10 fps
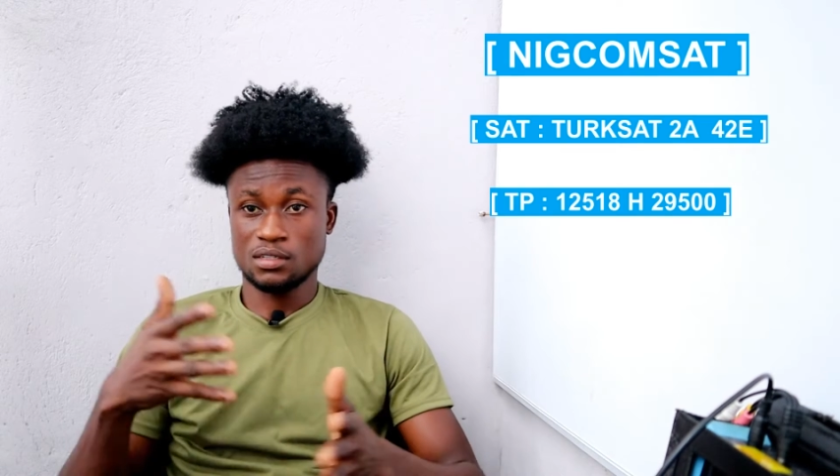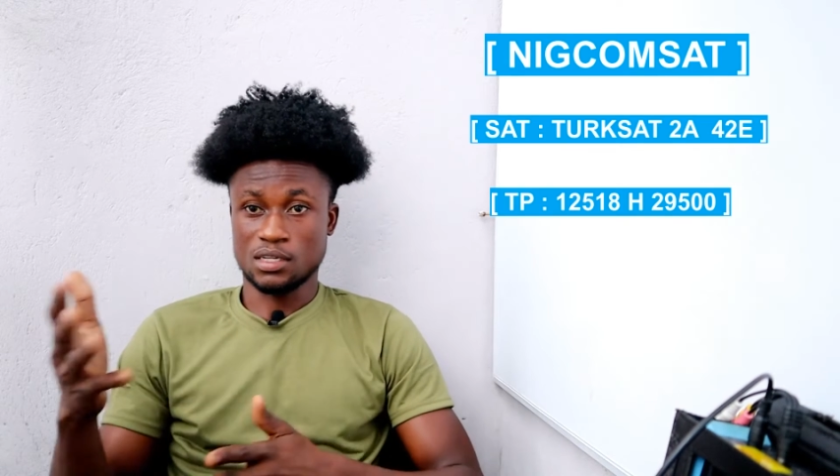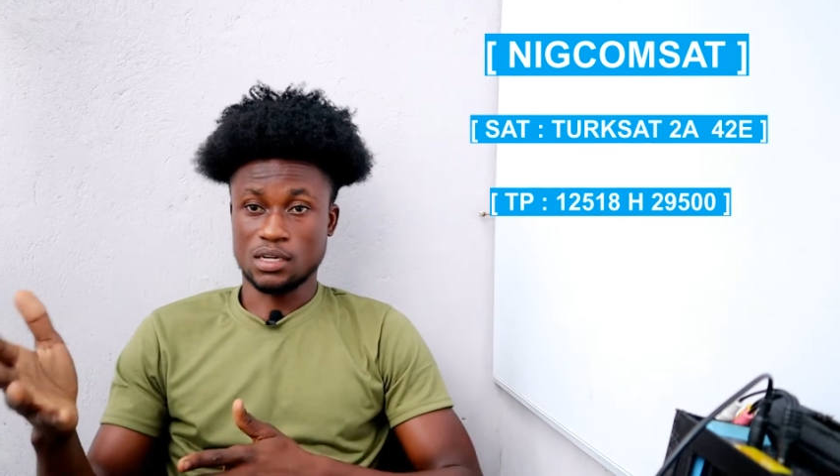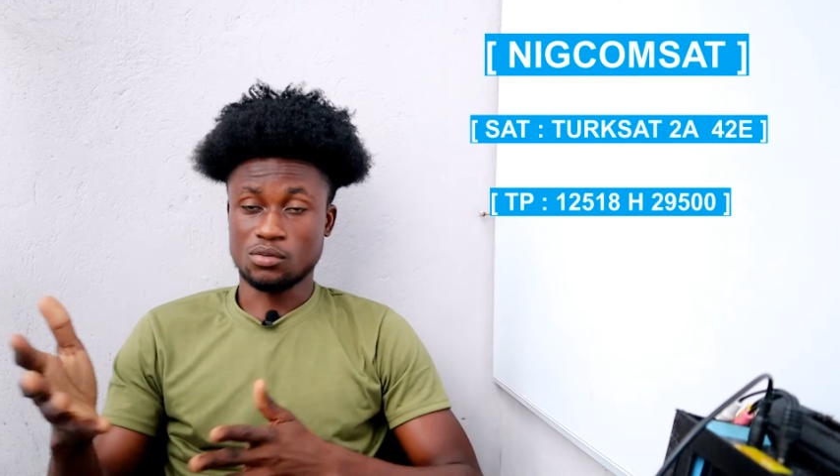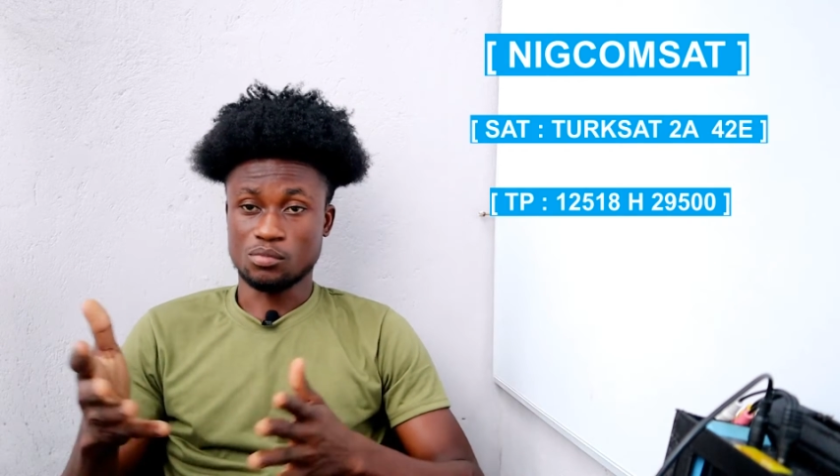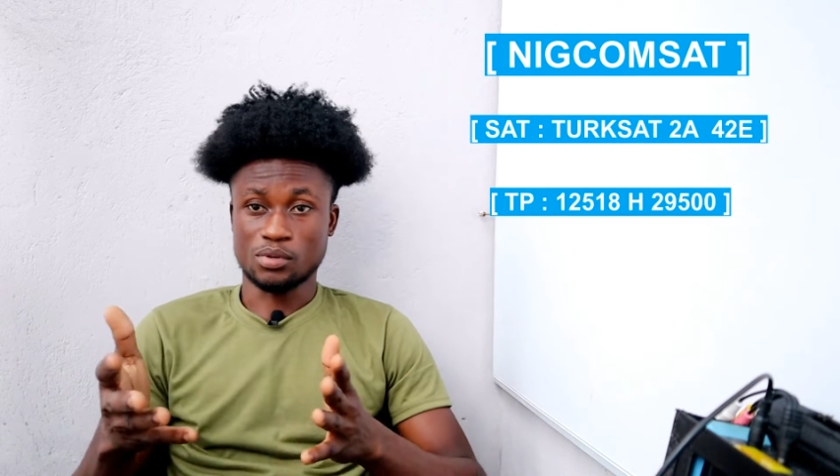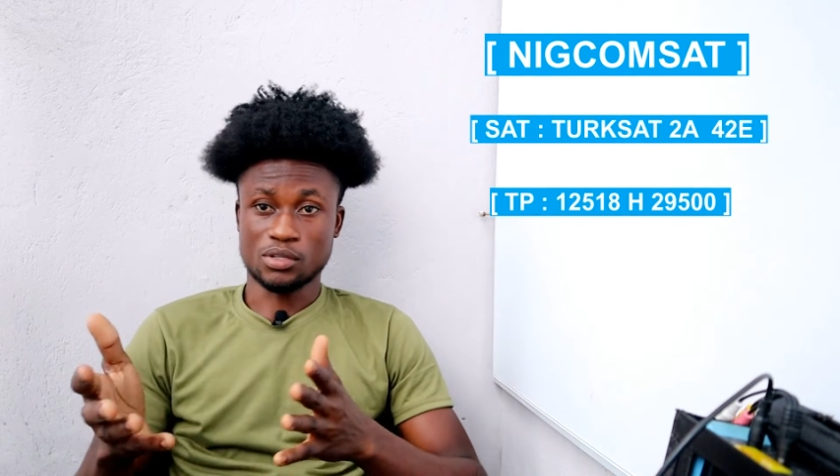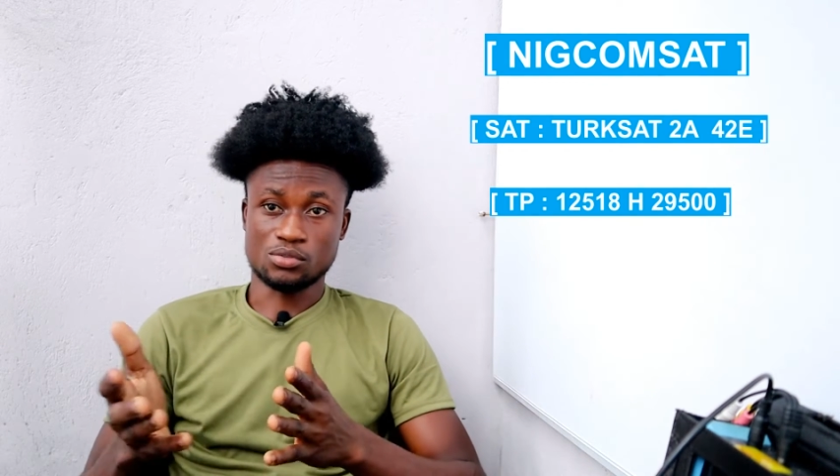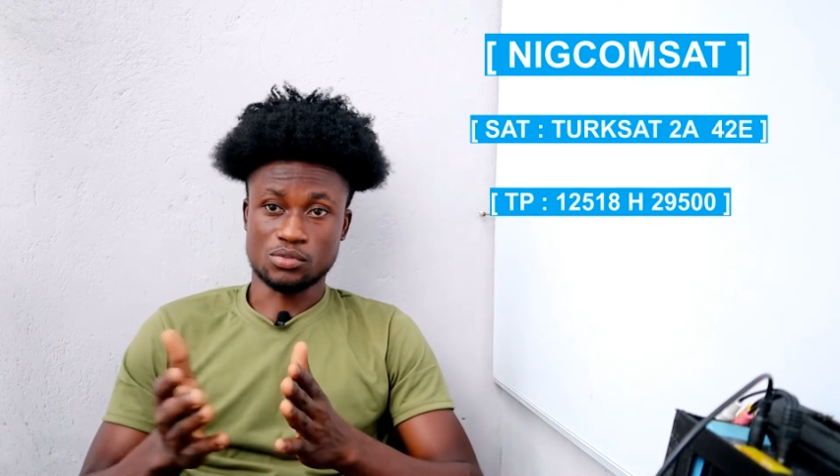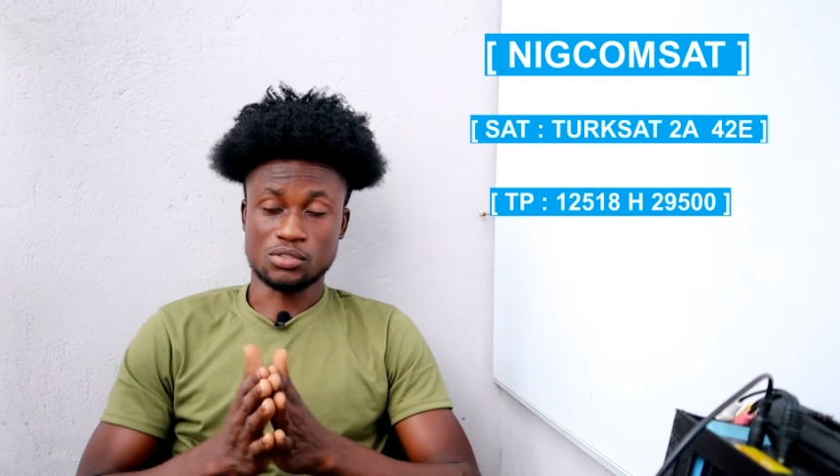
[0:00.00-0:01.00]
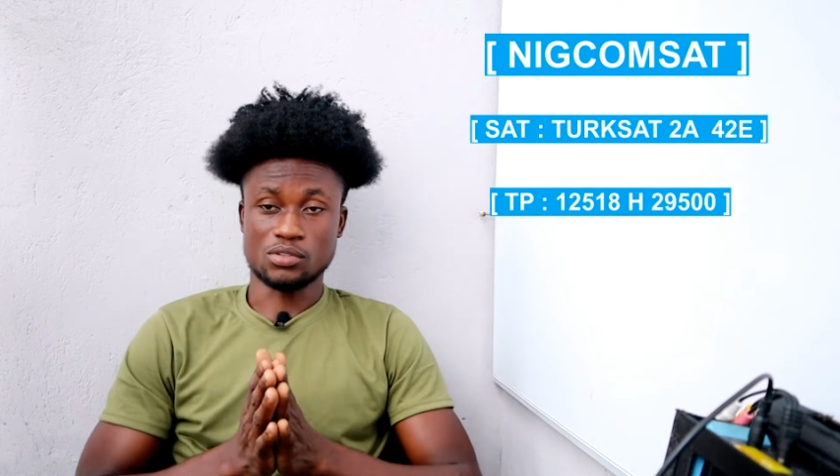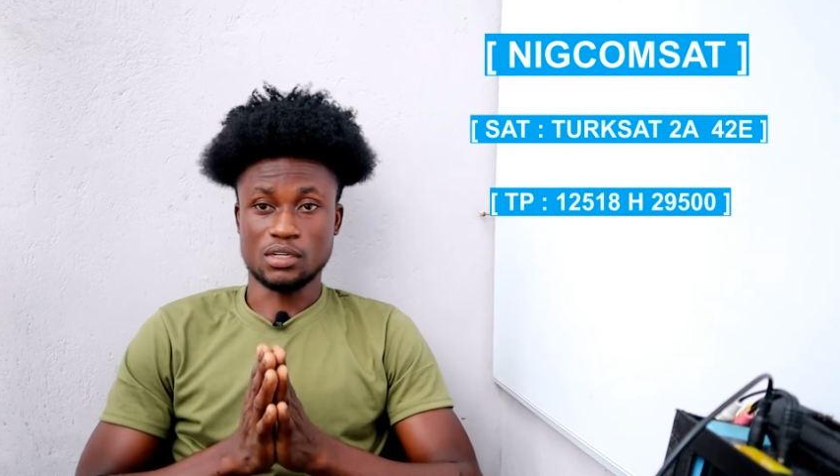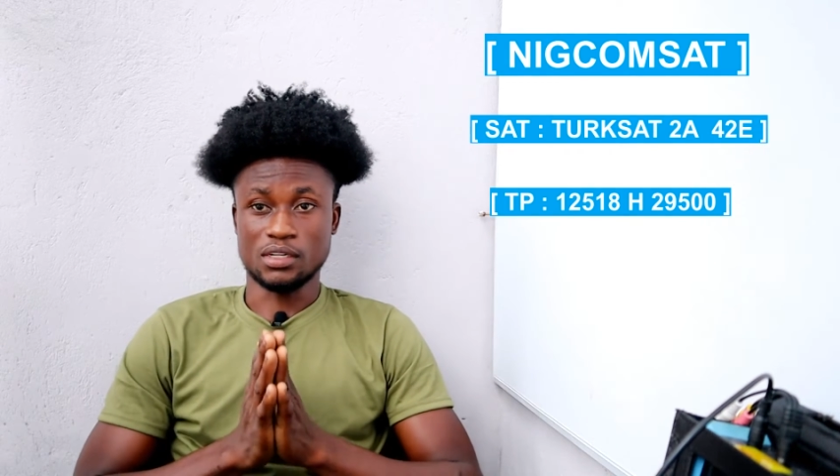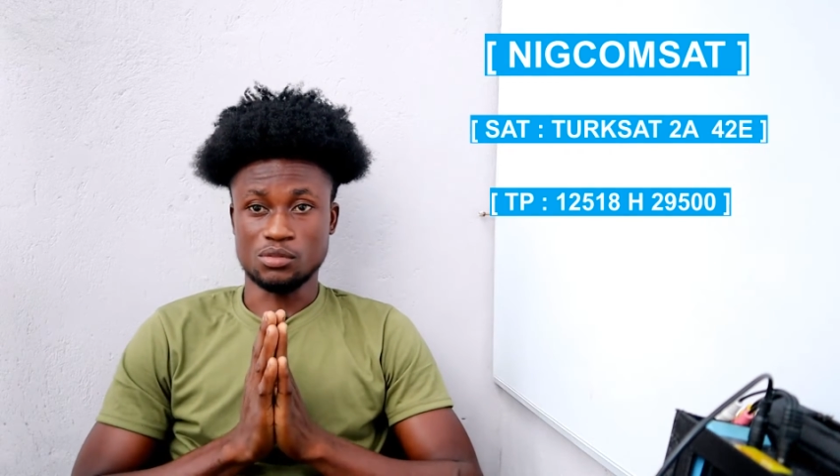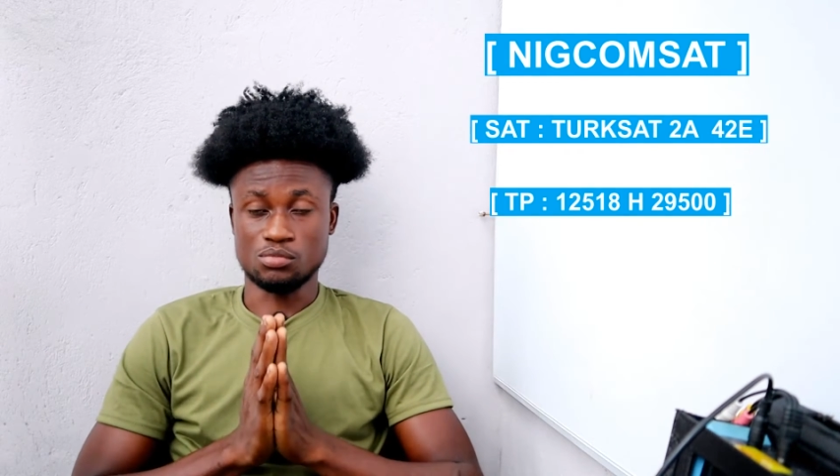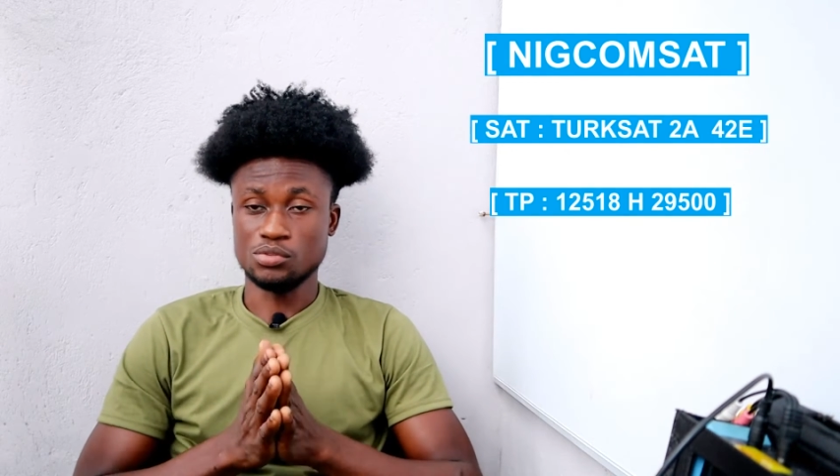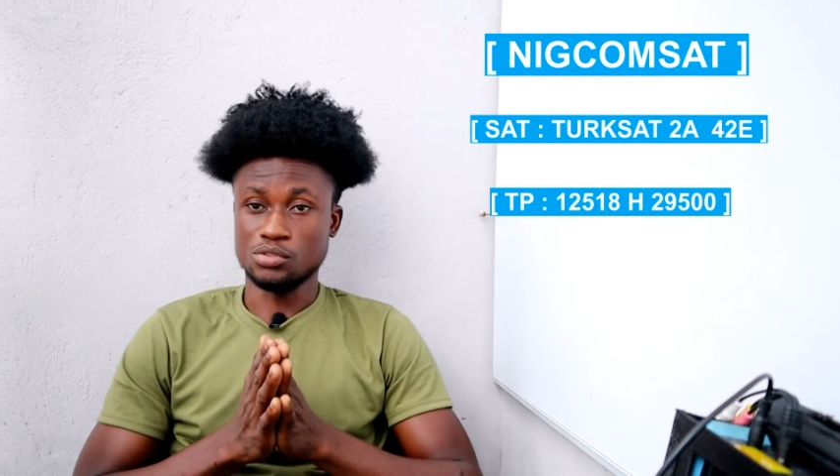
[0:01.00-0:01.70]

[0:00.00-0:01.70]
That compass will actually enable